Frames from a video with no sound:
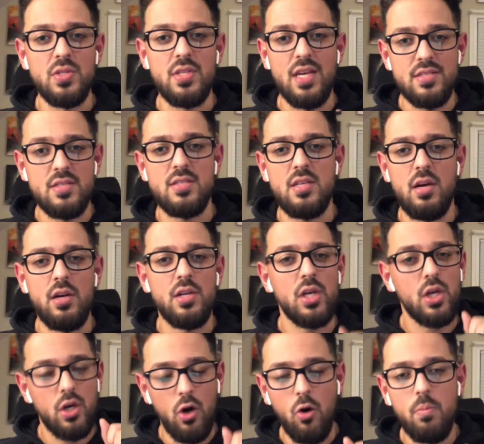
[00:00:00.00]
necessary to
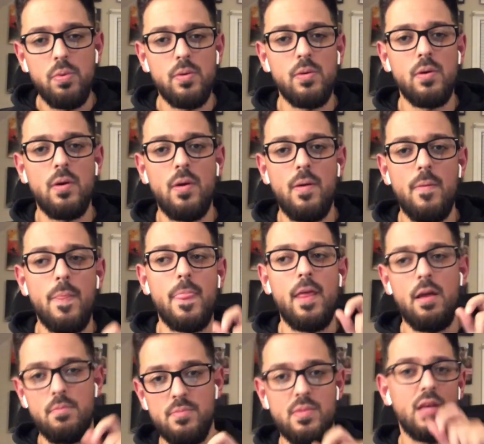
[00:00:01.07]
cope.
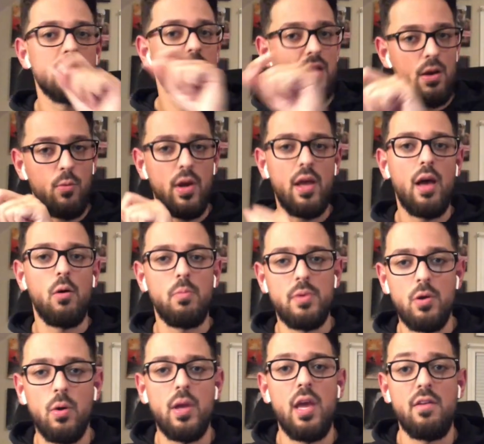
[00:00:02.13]
And that way I will be
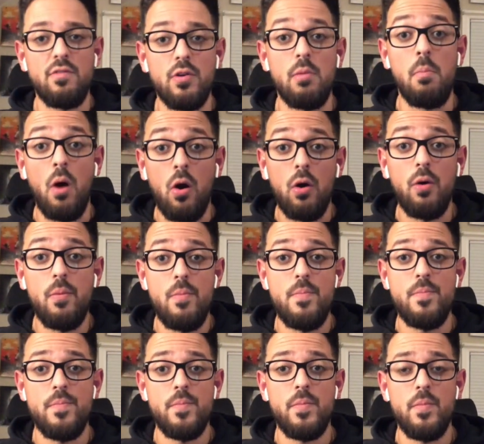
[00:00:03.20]
okay for tomorrow.
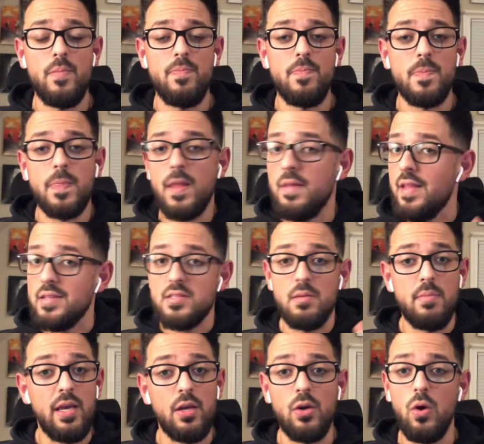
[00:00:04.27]
And that's the
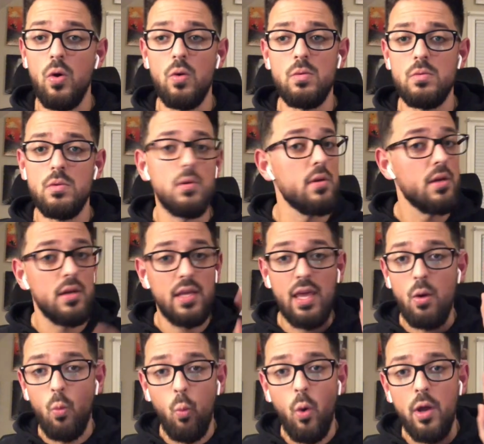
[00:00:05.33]
main goal. Get
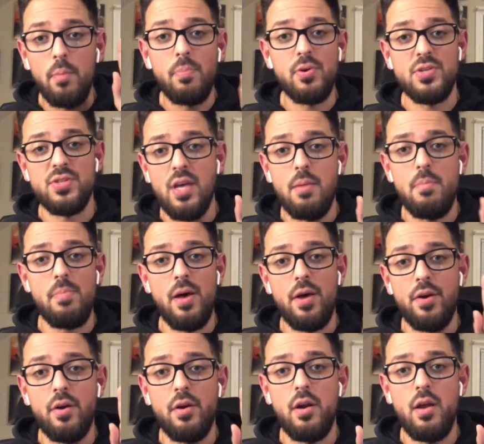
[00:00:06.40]
1%
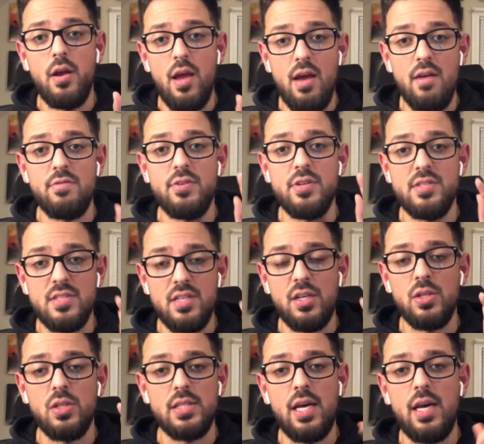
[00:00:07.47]
better every
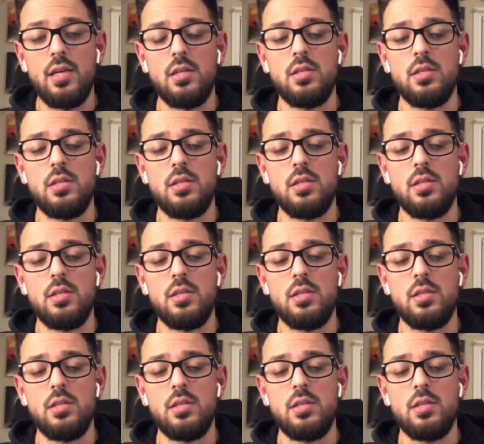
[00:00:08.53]
single day.